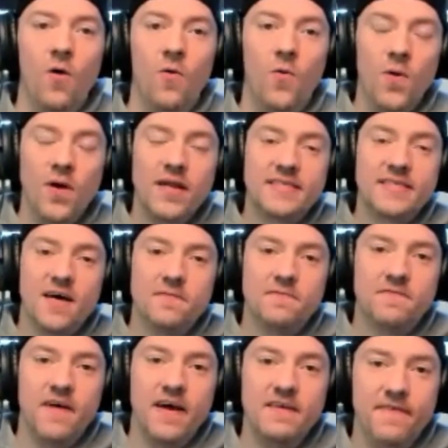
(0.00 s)
What is up,
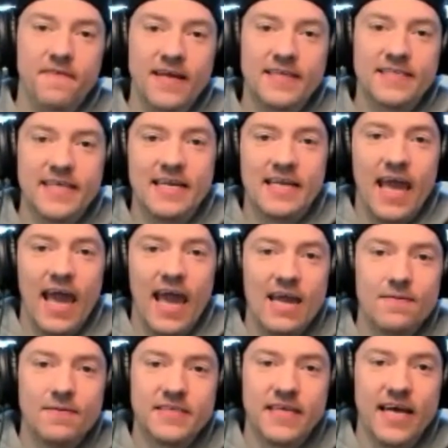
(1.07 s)
fight fans and
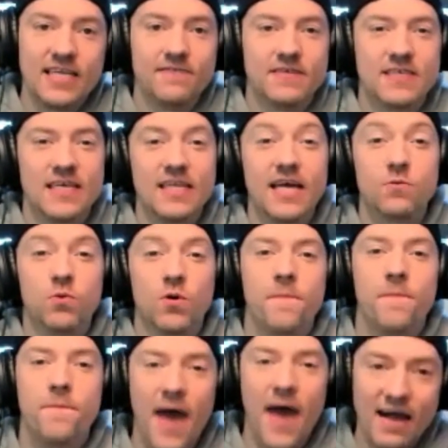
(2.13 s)
cannabis activists alike? We're
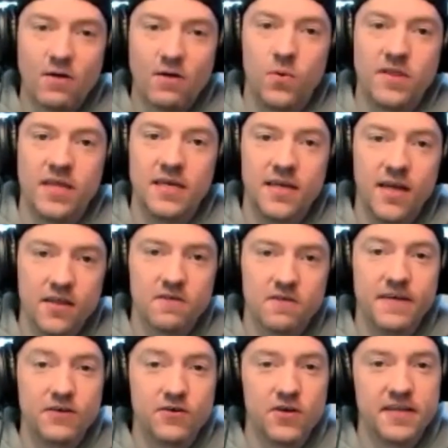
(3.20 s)
back with another
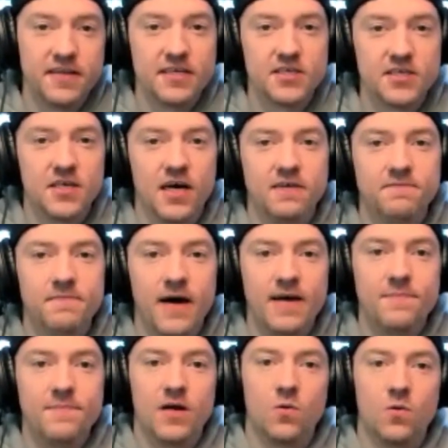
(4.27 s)
featured edition of My
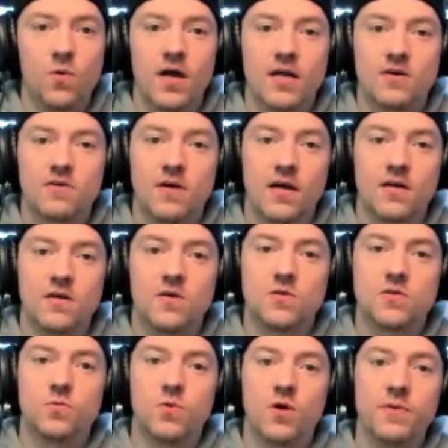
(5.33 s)
Marijuana
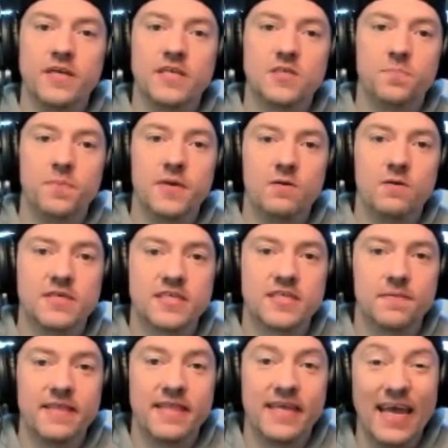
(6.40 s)
Chronicles, where we speak with some
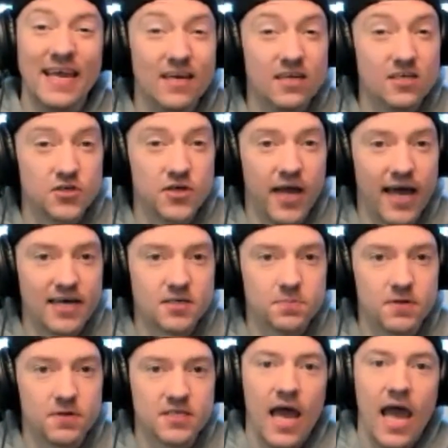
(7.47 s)
of the industry
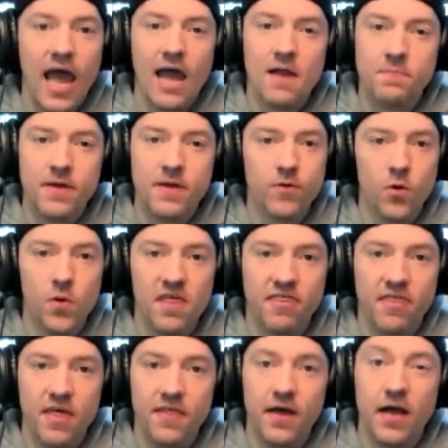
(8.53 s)
experts and people
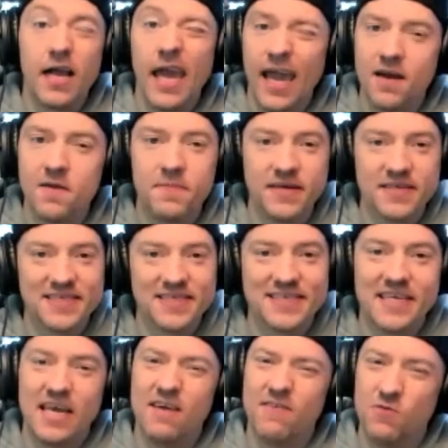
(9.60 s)
within the cannabis business,
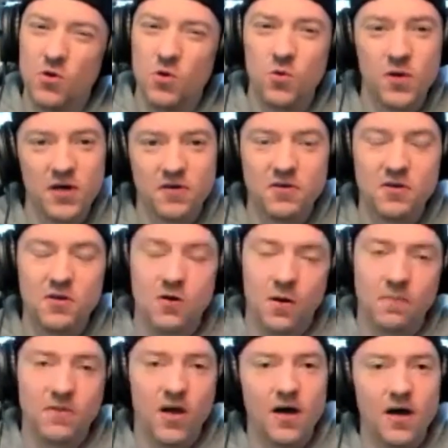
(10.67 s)
if you will. You know what I'm
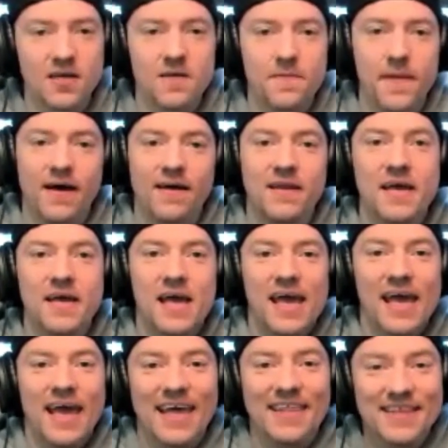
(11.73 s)
talking about.
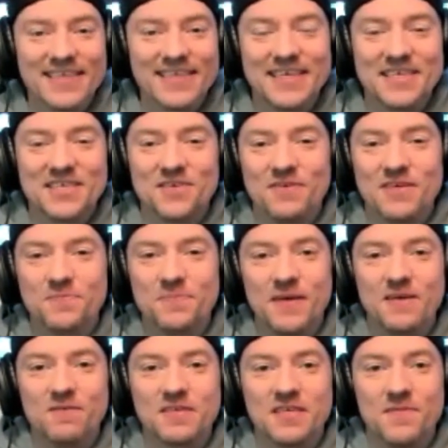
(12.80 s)
In this edition, we speak
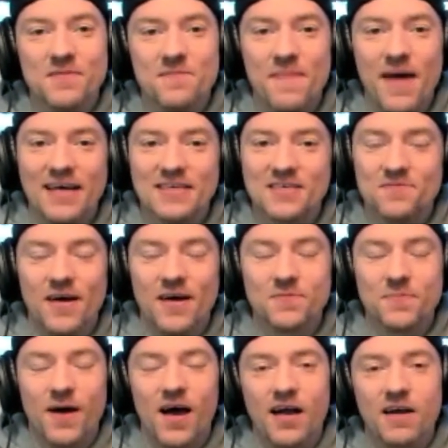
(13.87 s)
with some of the masterminds
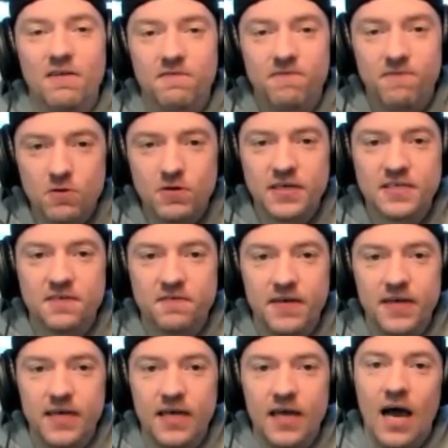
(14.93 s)
behind Focus
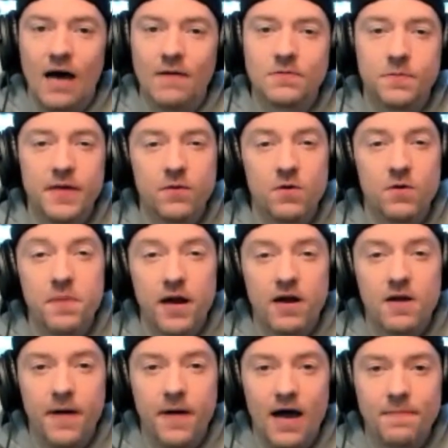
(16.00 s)
V. I'm speaking with Barry
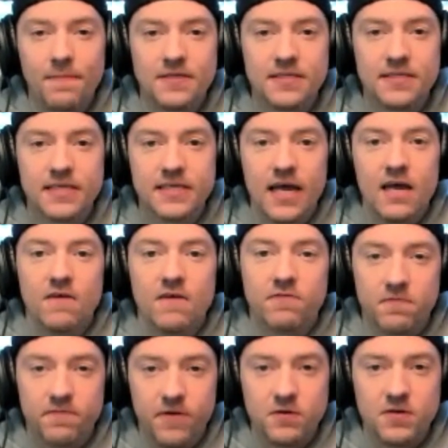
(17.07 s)
Poppins from
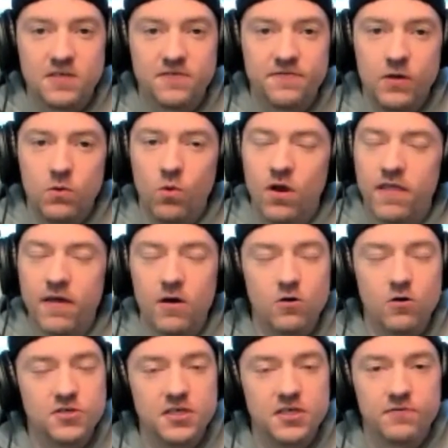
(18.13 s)
Focus V, one of the
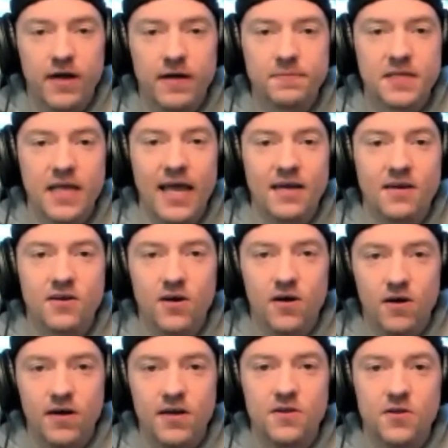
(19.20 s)
OG reps and
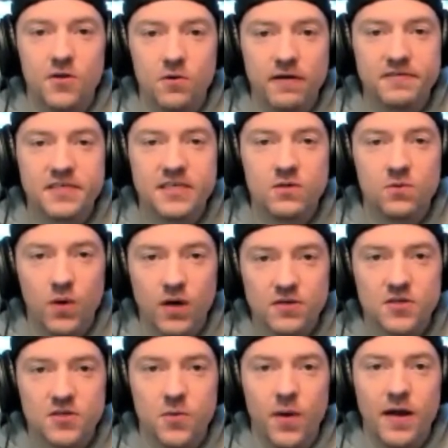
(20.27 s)
current UFC
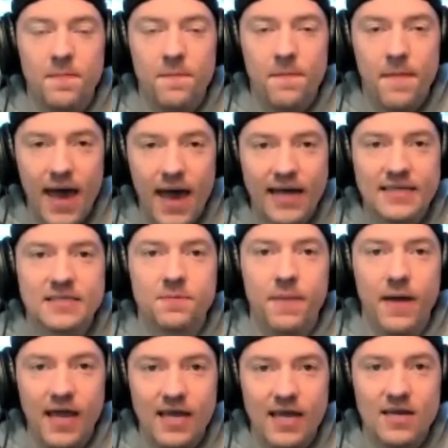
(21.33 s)
welterweight Max
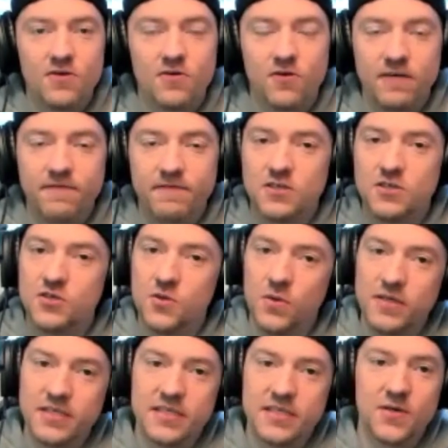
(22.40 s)
Pain Griffin joins
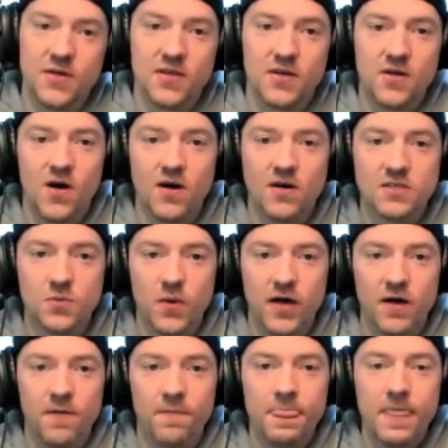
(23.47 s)
us on the call as
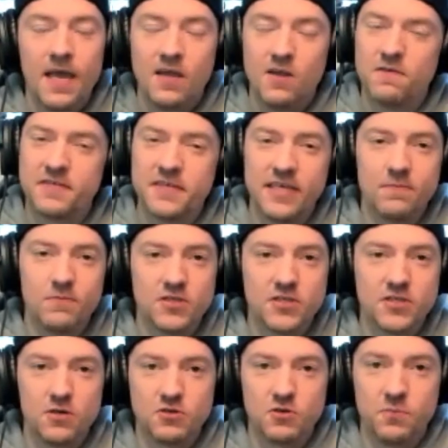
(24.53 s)
well. You've seen him on
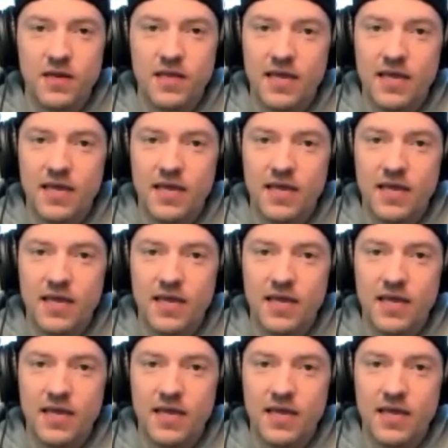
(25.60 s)
social media.